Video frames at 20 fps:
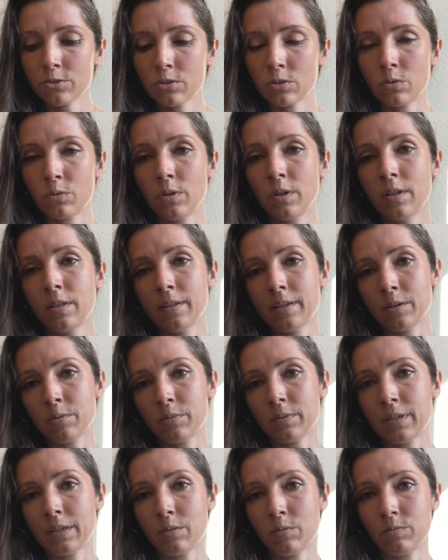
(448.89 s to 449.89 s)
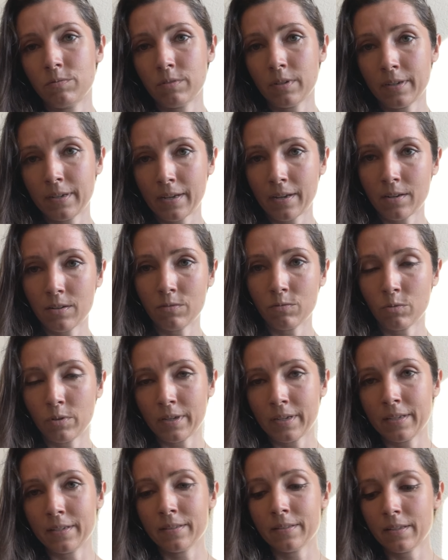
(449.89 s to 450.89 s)
So like when I run out of
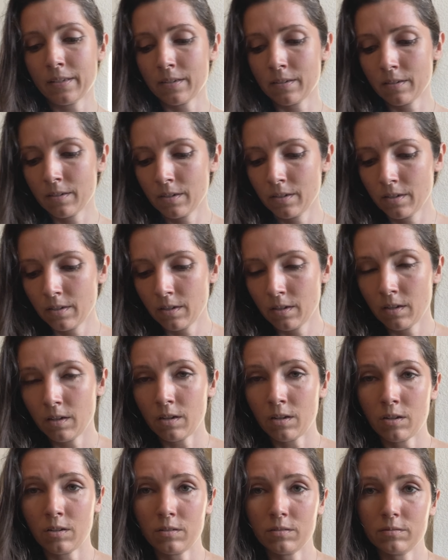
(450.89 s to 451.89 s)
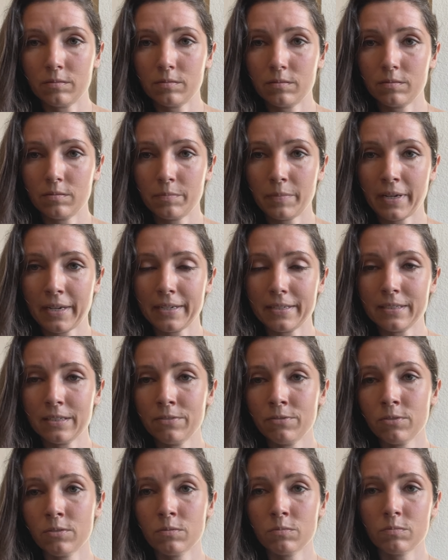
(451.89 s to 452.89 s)
one, then I'll buy a
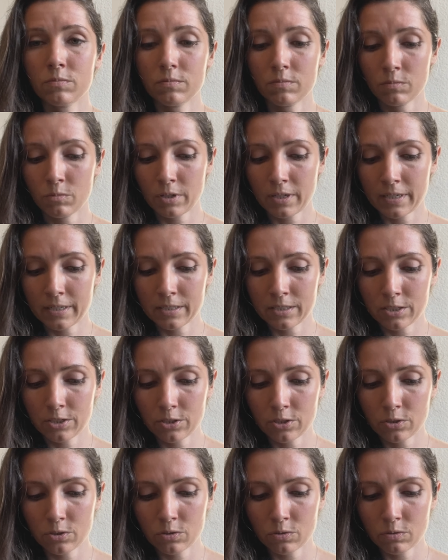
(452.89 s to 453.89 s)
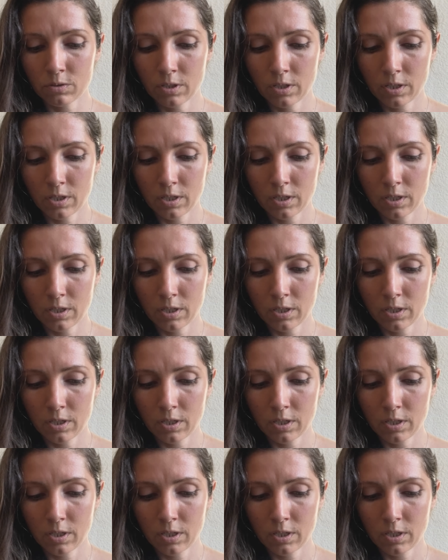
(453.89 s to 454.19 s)
different one to